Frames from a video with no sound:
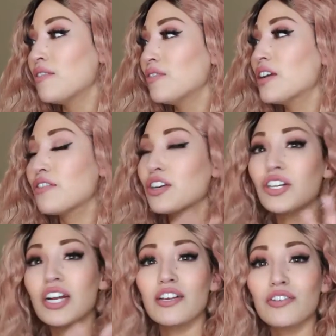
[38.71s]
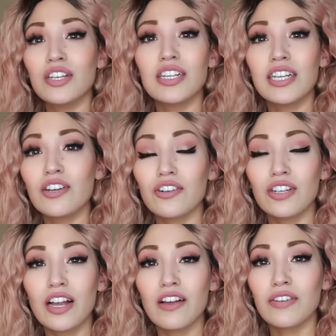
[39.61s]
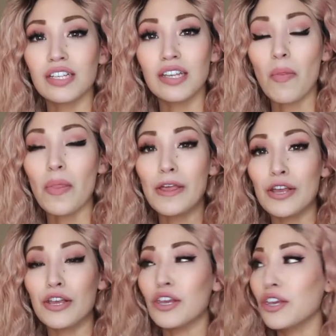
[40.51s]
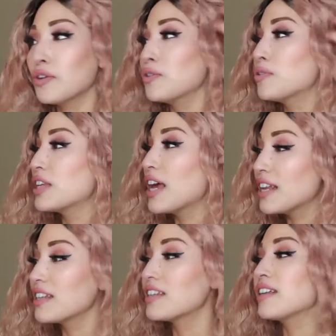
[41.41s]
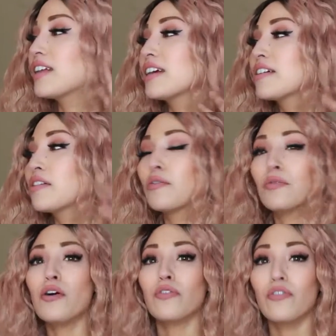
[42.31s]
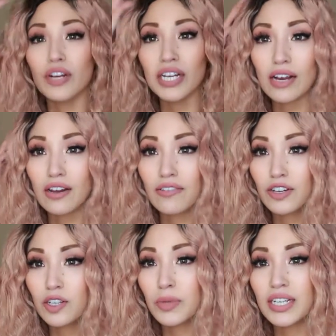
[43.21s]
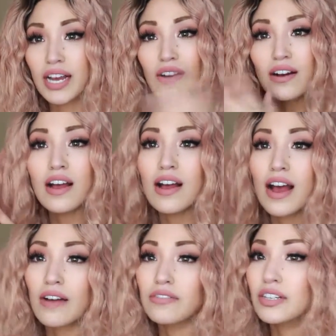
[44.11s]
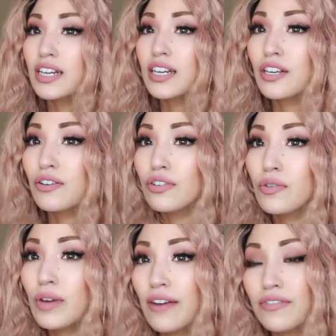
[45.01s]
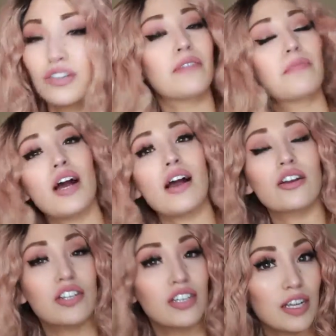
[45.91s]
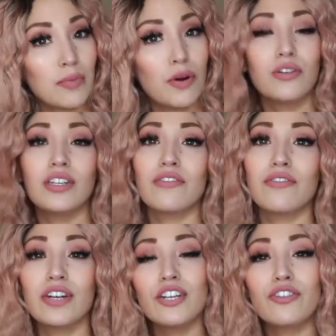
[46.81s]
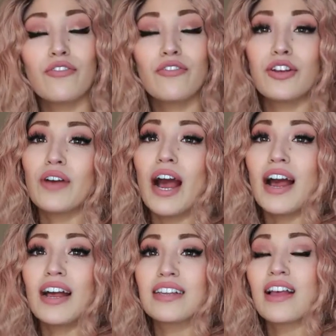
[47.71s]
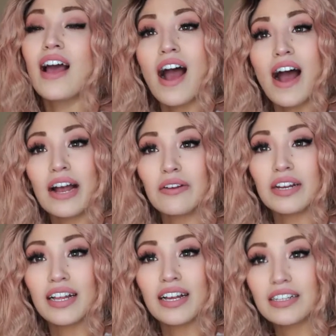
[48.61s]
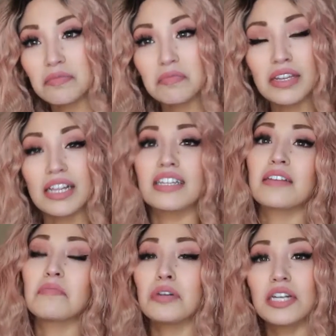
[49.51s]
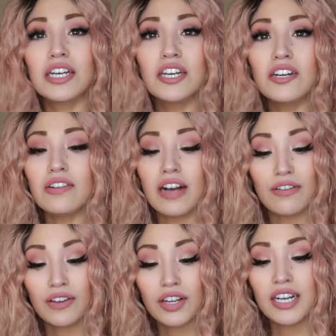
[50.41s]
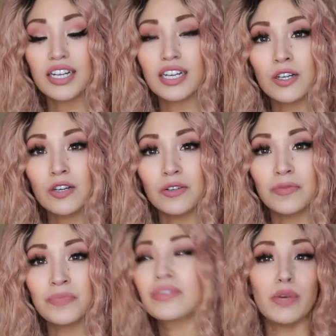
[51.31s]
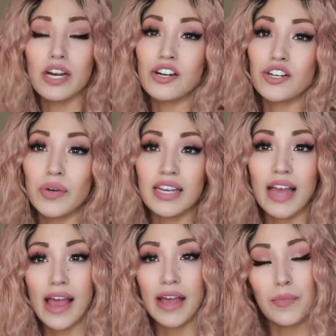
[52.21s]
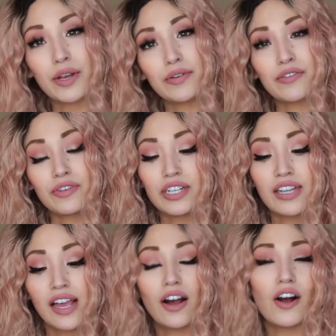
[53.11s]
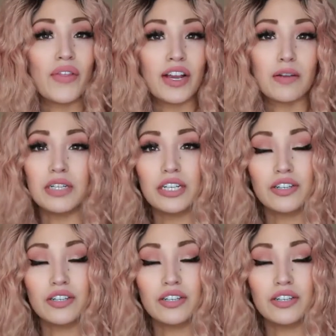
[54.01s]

whenever you're not used to seeing yourself in something, you tend to like, whoa, freak out at first. But now, after getting used to it, after obnoxiously posing for an intro for you guys, I realize it's pretty cute. I feel kind of cute. We are doing a wig review today on the company